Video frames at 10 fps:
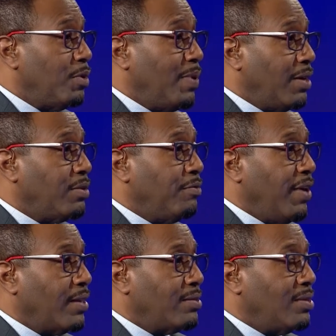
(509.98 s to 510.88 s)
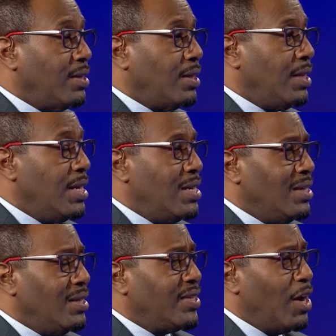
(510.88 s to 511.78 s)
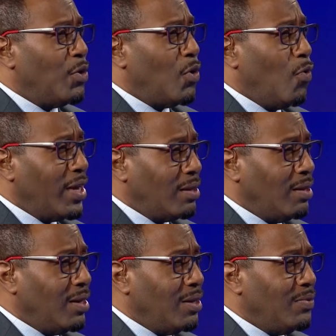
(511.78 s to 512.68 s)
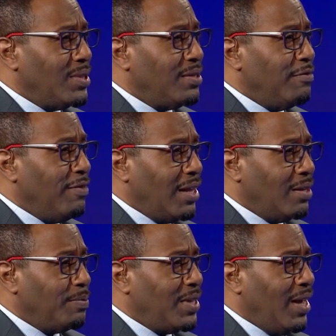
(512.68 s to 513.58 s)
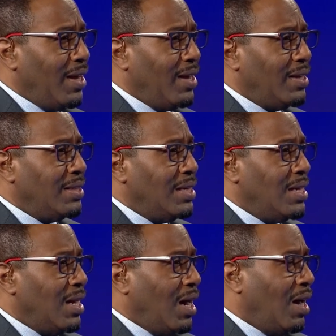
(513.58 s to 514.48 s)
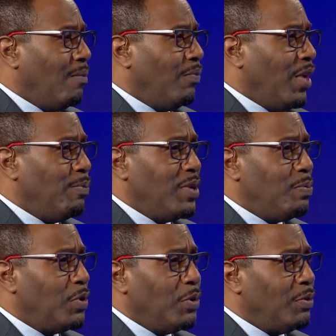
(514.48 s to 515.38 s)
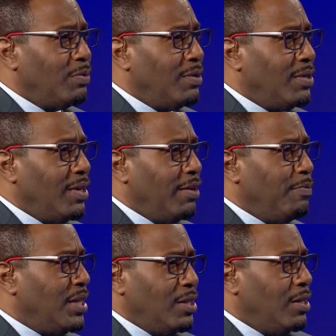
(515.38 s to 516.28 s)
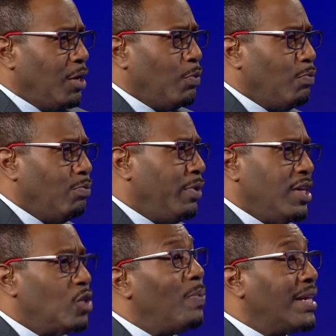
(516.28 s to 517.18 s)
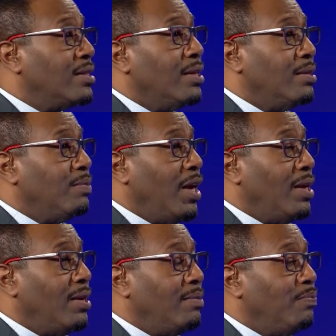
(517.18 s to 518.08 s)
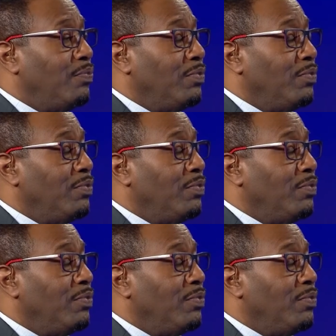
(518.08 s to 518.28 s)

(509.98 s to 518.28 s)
about the vaccine is how quickly it was developed, and people have been, we expect a